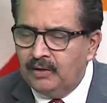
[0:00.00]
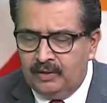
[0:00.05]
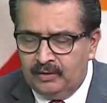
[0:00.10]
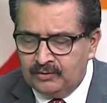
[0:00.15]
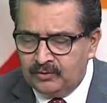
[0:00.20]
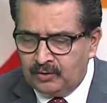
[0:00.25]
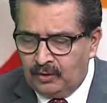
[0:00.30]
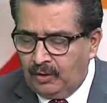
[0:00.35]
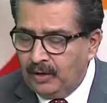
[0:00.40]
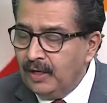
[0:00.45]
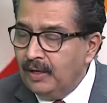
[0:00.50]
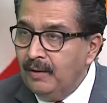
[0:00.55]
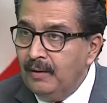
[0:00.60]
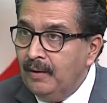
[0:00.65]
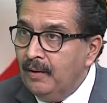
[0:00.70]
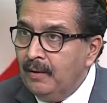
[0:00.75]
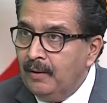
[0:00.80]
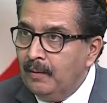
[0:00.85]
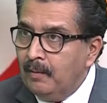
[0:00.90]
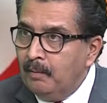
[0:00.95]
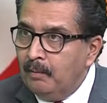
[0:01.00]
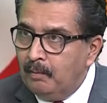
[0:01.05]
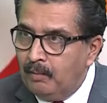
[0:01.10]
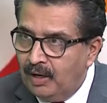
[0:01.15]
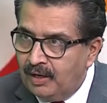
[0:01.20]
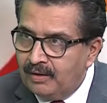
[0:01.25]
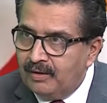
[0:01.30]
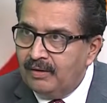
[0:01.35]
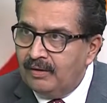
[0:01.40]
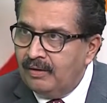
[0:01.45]
sorry.
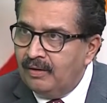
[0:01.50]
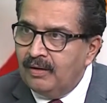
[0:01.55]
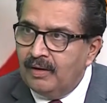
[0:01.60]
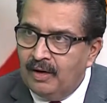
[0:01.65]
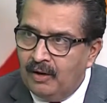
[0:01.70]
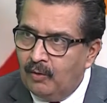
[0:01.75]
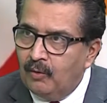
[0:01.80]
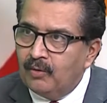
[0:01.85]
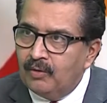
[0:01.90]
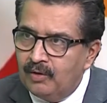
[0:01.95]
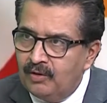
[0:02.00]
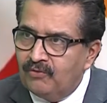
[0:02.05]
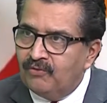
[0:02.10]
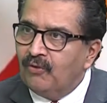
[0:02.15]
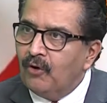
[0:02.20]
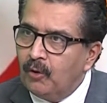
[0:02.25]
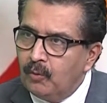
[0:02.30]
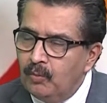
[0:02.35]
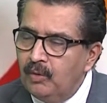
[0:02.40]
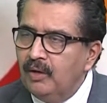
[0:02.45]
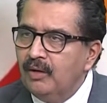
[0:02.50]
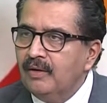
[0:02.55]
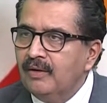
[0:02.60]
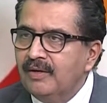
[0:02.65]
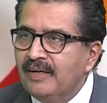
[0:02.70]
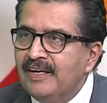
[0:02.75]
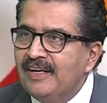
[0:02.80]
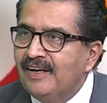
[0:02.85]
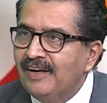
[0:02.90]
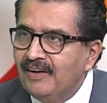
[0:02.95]
But now the formal
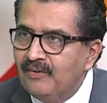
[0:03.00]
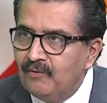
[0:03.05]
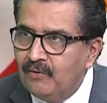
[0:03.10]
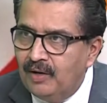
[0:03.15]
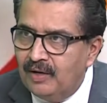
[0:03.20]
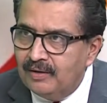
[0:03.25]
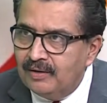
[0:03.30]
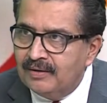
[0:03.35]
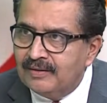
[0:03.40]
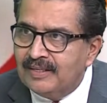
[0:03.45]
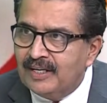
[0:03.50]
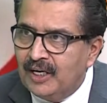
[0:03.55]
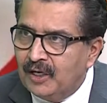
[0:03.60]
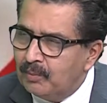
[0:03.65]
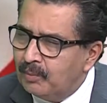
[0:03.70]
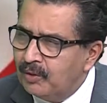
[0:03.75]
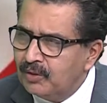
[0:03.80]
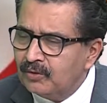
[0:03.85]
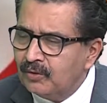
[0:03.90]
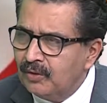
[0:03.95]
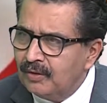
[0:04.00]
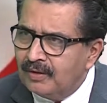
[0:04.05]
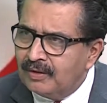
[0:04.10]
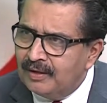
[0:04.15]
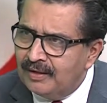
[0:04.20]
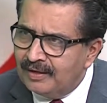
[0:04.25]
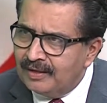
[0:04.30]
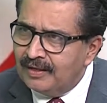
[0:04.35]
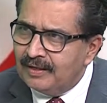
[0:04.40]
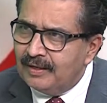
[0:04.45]
hearing will take place on
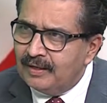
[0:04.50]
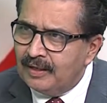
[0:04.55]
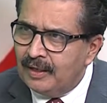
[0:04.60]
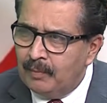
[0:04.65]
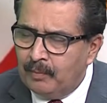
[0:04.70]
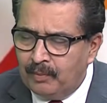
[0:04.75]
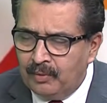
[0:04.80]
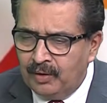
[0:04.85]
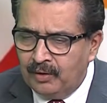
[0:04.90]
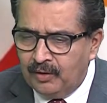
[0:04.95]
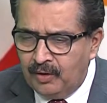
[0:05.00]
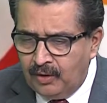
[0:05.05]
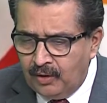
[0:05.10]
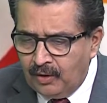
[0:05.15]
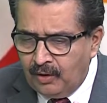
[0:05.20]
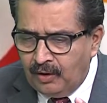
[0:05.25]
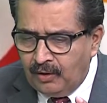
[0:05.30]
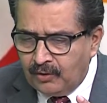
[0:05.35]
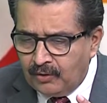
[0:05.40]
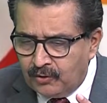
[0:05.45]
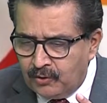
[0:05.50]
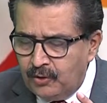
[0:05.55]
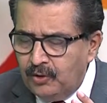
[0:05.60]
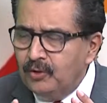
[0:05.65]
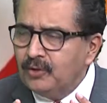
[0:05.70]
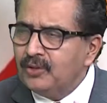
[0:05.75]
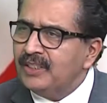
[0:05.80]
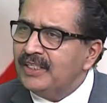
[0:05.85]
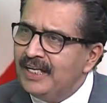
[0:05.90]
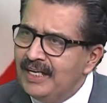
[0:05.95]
30th April. Do you
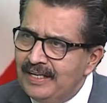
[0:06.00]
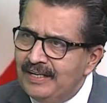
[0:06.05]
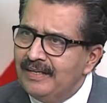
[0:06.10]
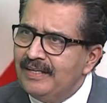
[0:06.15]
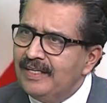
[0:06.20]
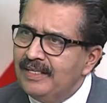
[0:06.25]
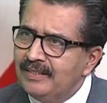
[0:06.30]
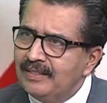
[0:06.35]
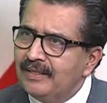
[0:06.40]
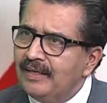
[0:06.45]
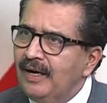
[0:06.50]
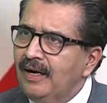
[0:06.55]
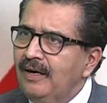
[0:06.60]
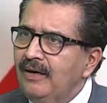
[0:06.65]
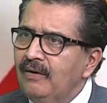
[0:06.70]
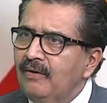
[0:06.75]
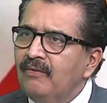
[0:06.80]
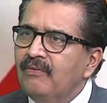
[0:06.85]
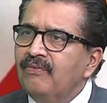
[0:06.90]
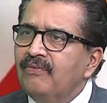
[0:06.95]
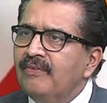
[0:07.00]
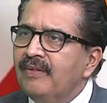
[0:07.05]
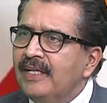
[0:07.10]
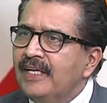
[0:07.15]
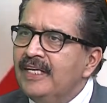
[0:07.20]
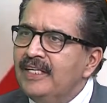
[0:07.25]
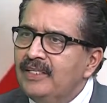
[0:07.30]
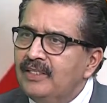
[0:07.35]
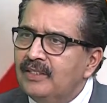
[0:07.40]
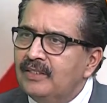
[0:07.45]
see these kind of
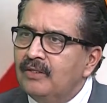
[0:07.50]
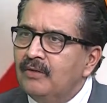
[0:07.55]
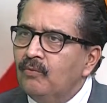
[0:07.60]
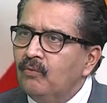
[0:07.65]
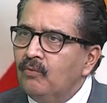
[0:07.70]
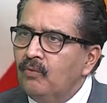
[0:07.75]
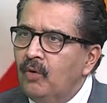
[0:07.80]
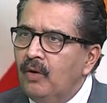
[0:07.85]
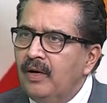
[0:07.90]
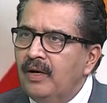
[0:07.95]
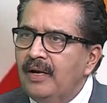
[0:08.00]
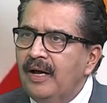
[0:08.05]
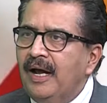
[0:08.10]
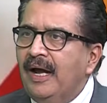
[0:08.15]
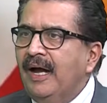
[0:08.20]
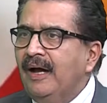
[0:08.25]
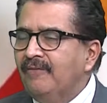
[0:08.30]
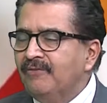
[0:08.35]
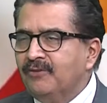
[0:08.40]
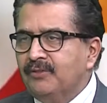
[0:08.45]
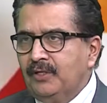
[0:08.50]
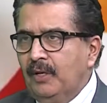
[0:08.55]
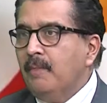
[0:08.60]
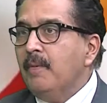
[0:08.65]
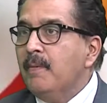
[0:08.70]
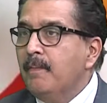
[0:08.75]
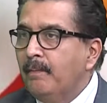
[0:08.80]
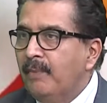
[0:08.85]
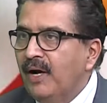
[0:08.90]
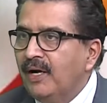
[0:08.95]
things would have some
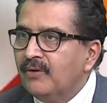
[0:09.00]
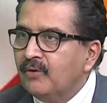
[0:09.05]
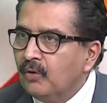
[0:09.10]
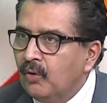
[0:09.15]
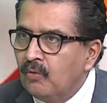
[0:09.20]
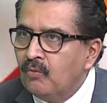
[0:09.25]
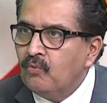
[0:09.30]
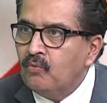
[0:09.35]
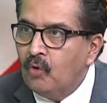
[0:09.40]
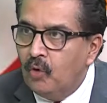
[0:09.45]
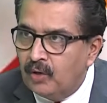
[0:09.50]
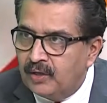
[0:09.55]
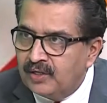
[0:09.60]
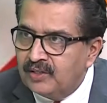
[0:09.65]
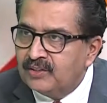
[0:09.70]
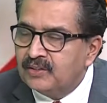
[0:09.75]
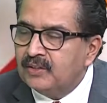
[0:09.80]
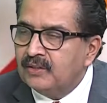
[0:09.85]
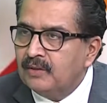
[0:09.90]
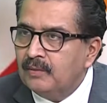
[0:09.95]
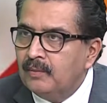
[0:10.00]
impact on voters?